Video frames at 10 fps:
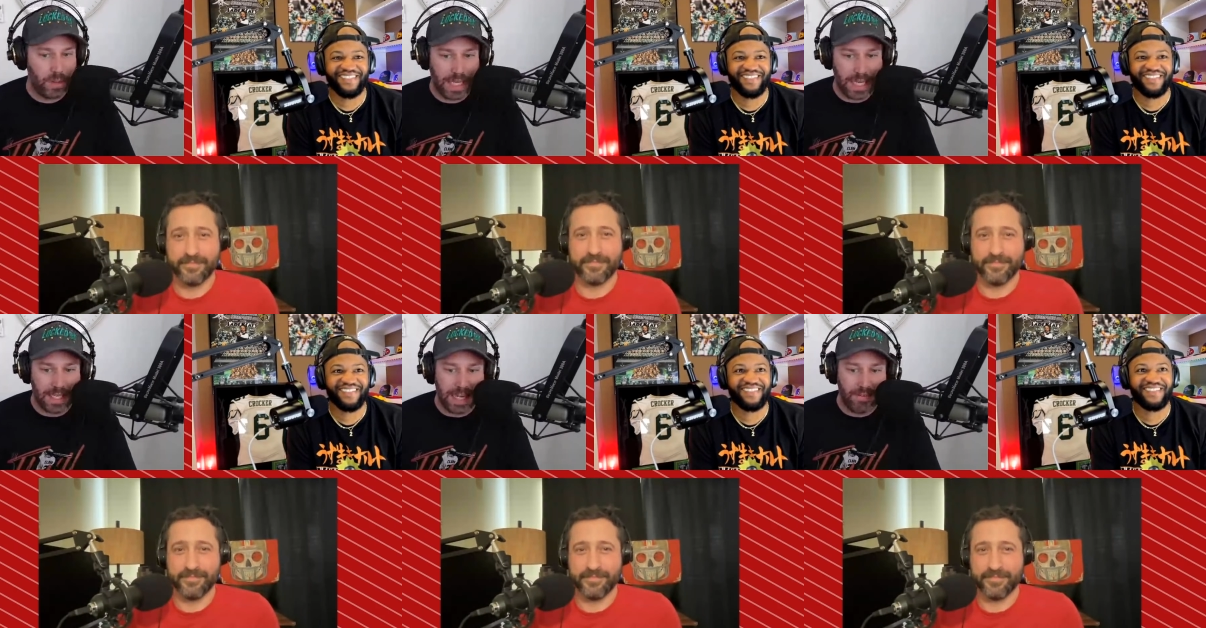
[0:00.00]

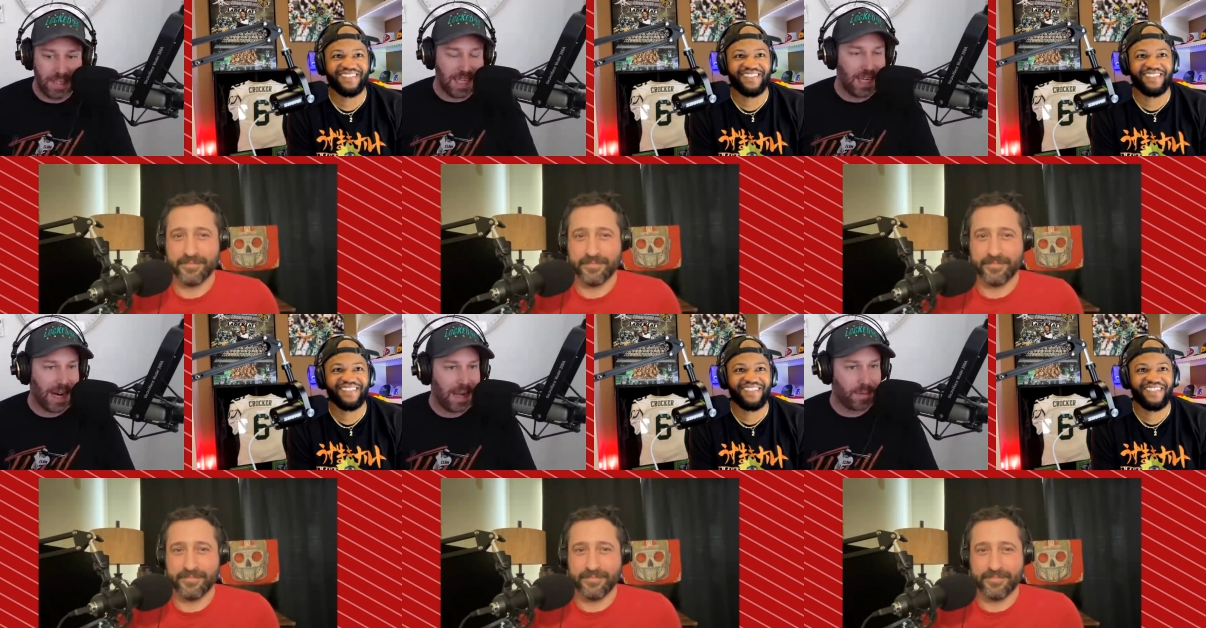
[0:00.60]
Speaker 1: protein. seventeen
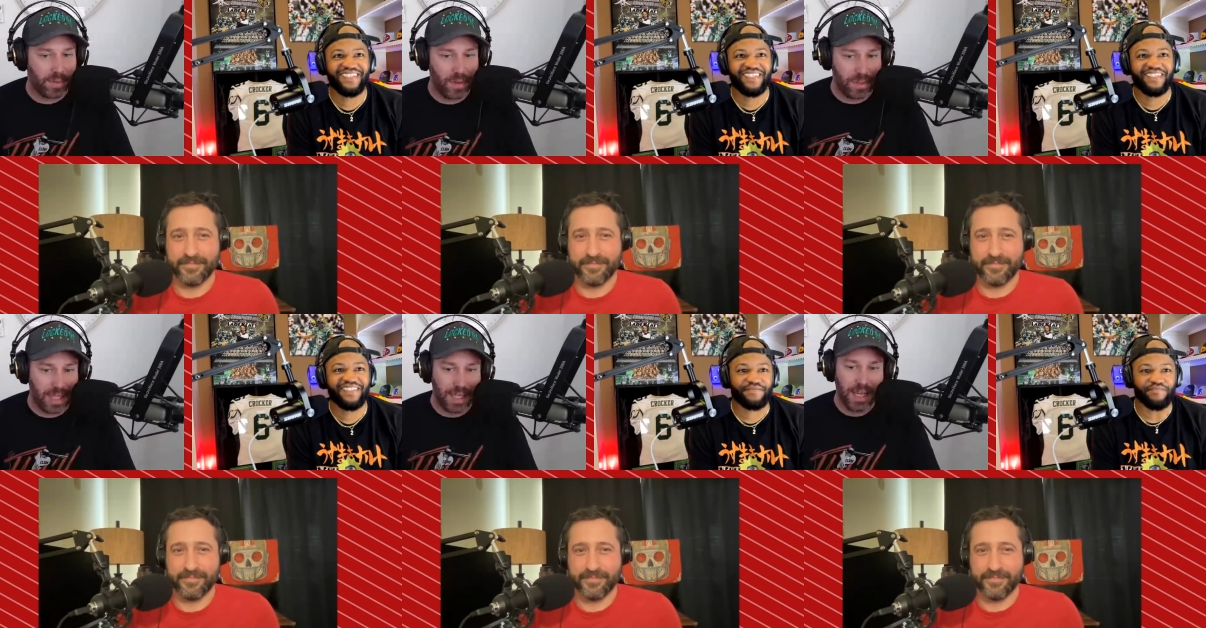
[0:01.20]
grams of
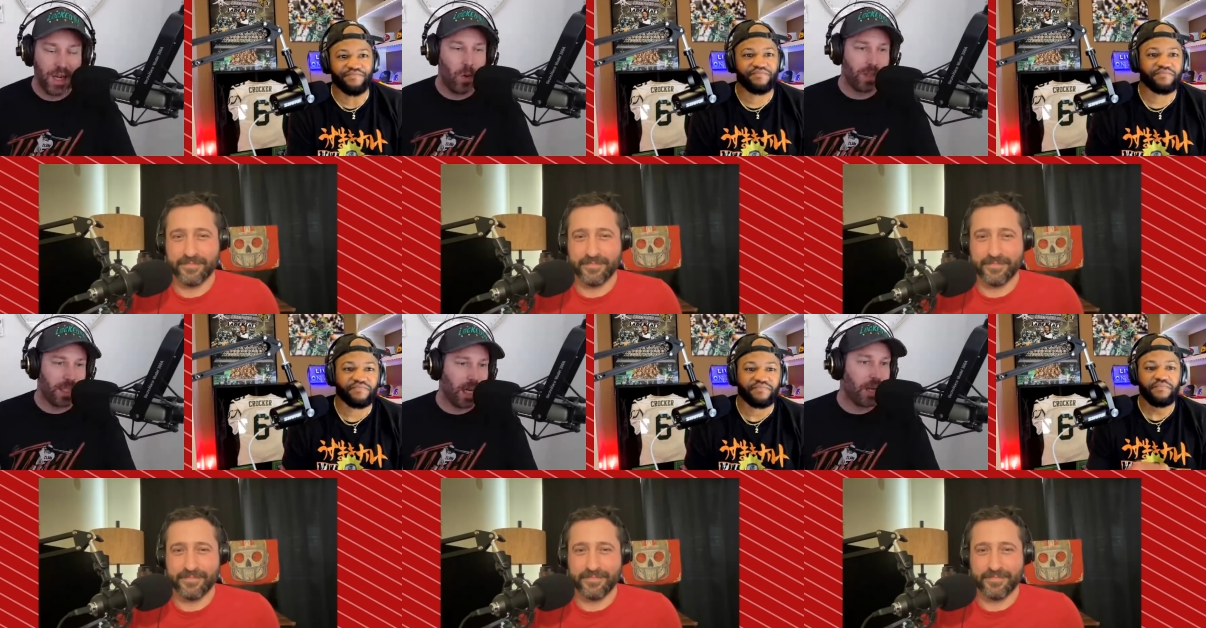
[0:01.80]
protein,
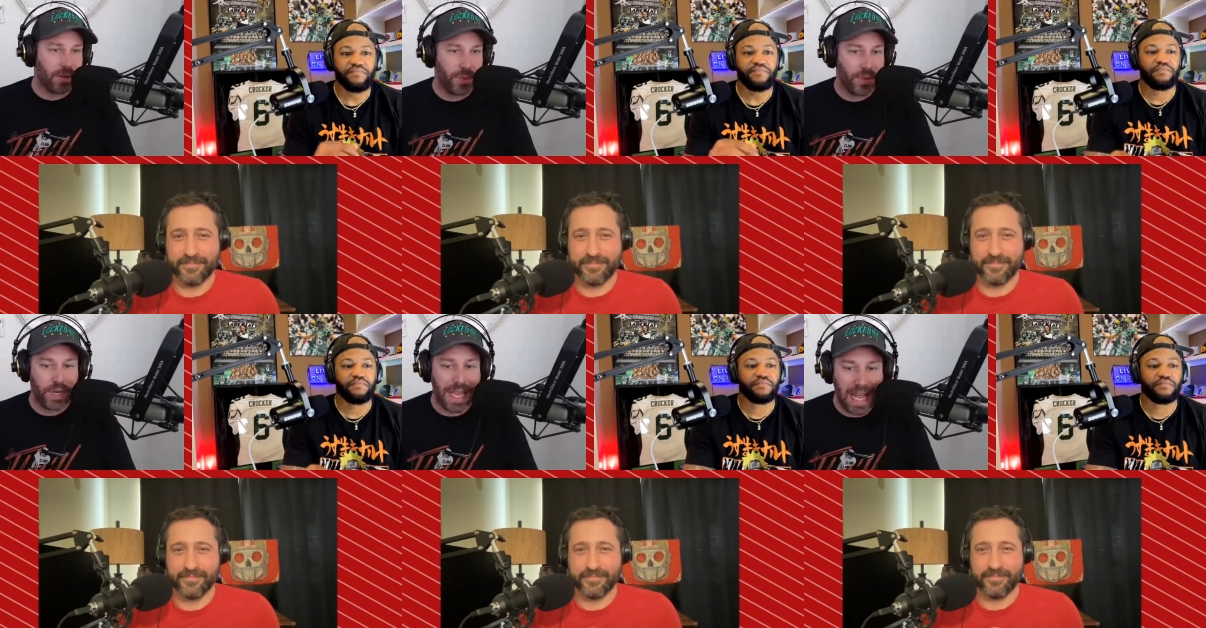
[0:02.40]
only one hundred
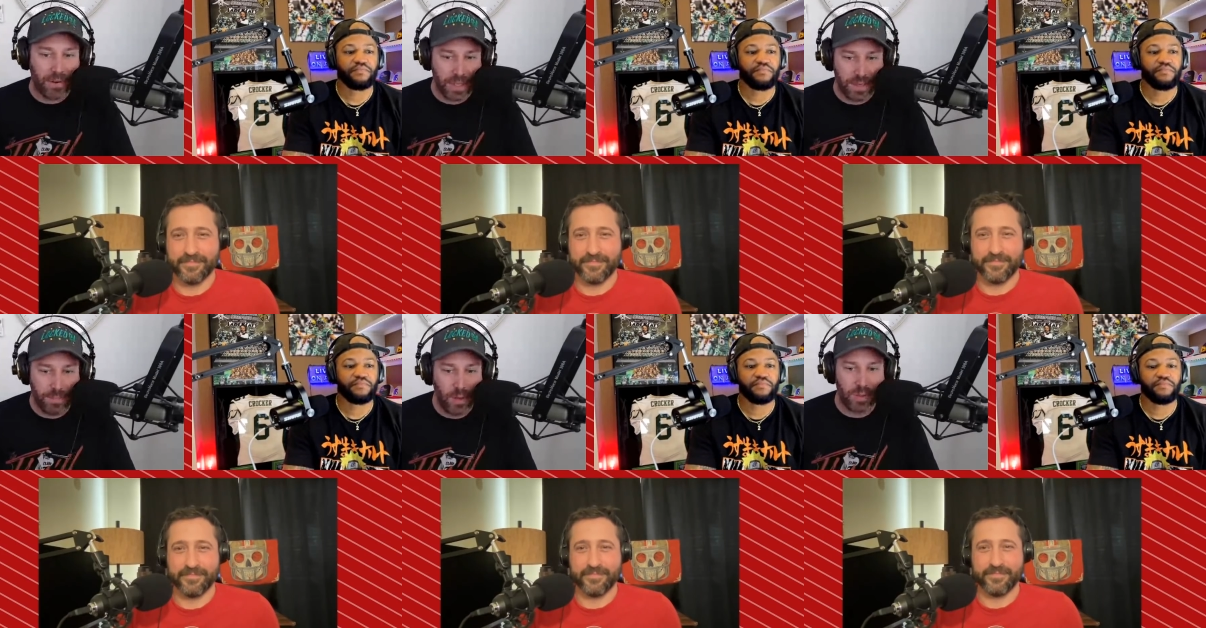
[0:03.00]
thirty
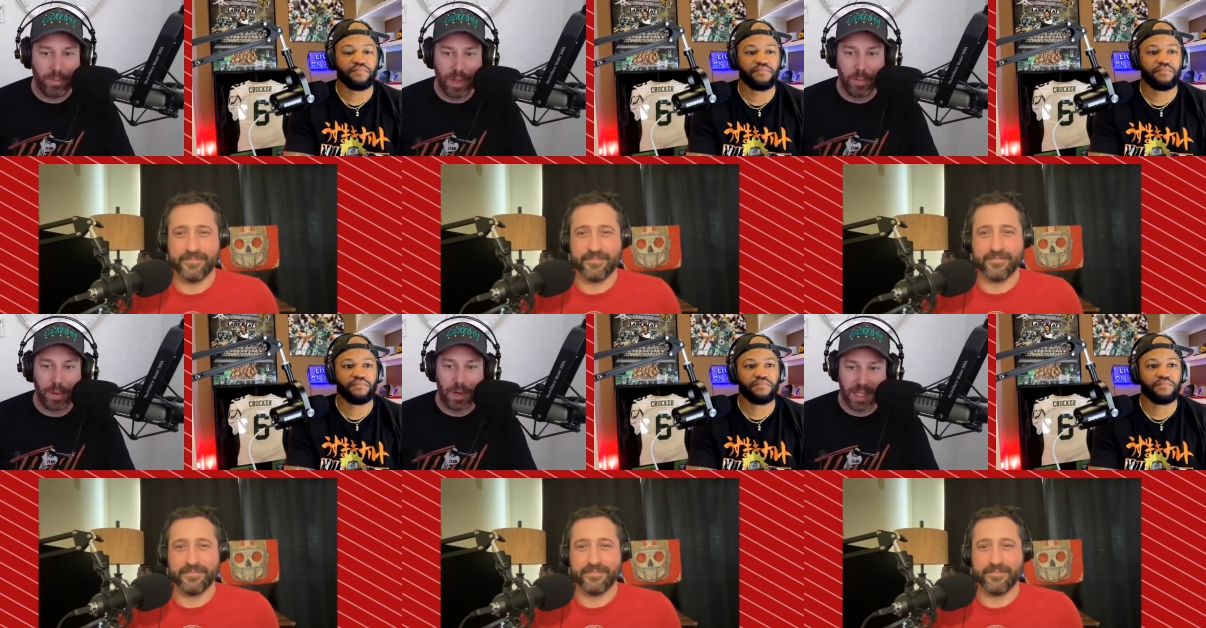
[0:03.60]
calories in most
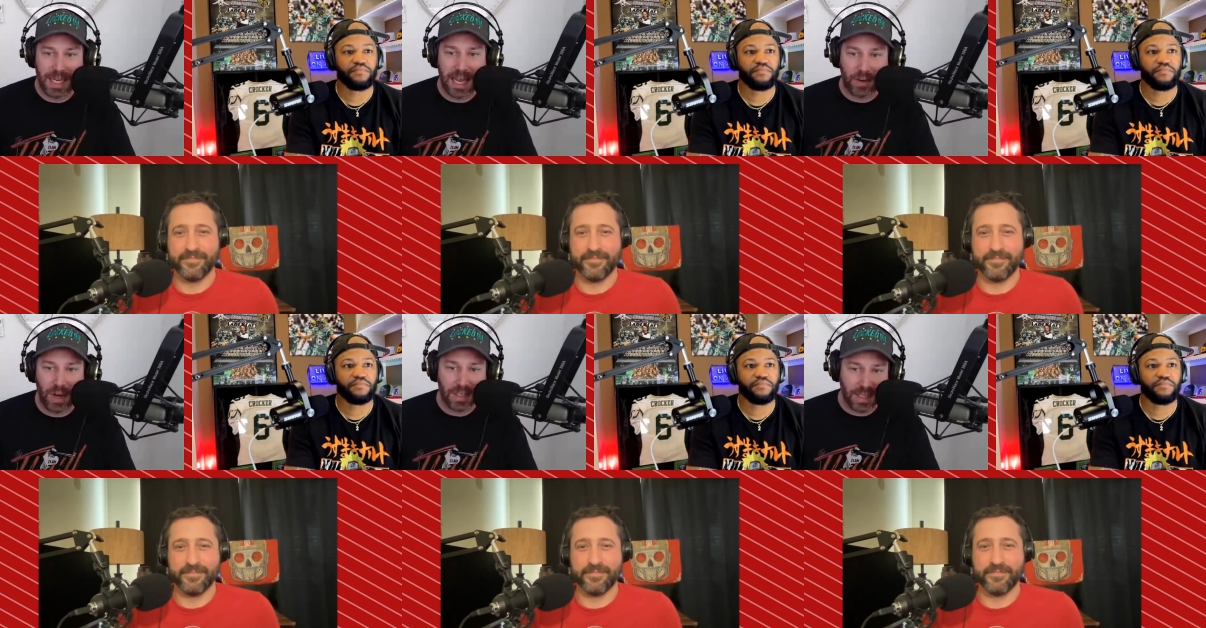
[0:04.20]
Built Bars. And yeah,
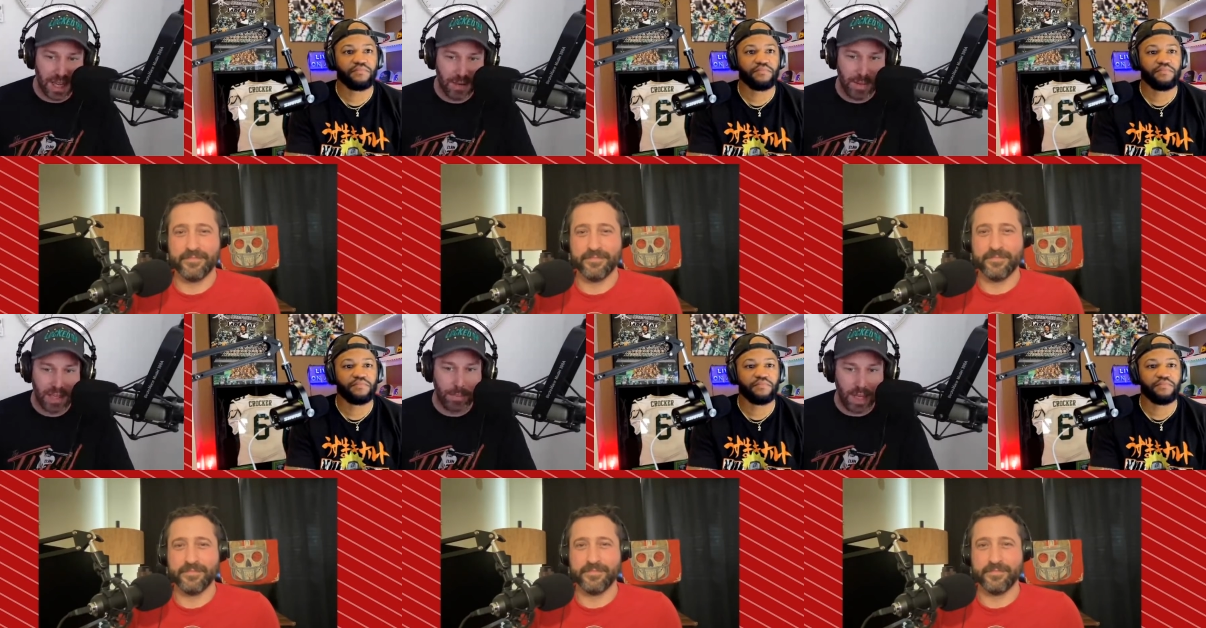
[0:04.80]
Croc talking
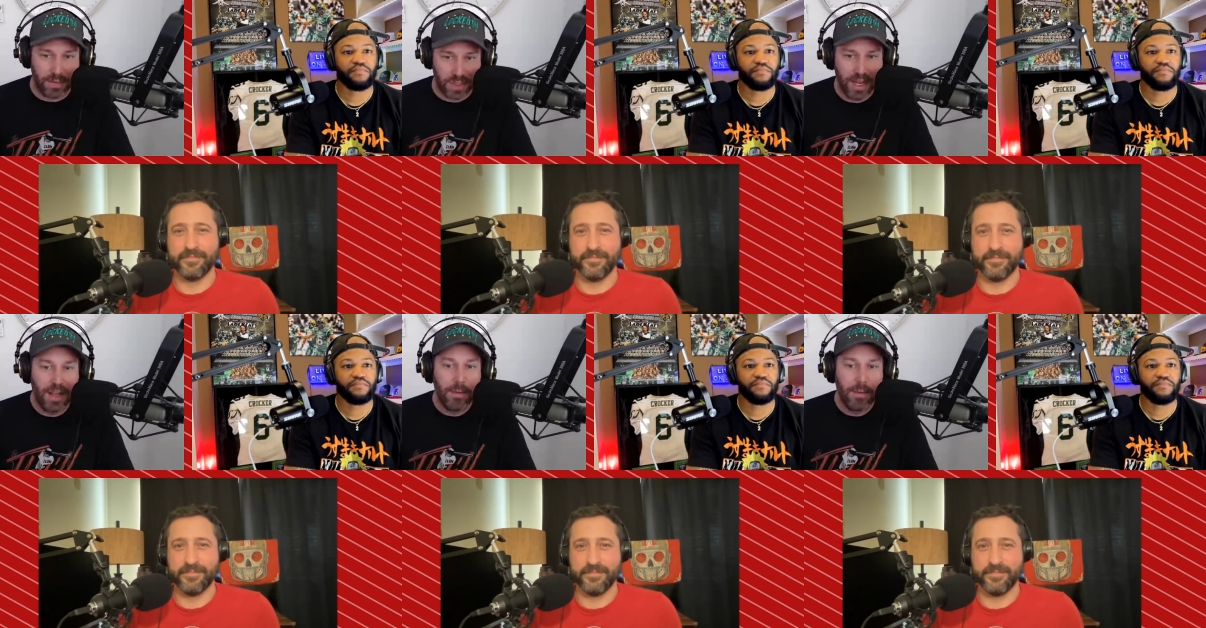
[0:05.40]
about the puffs.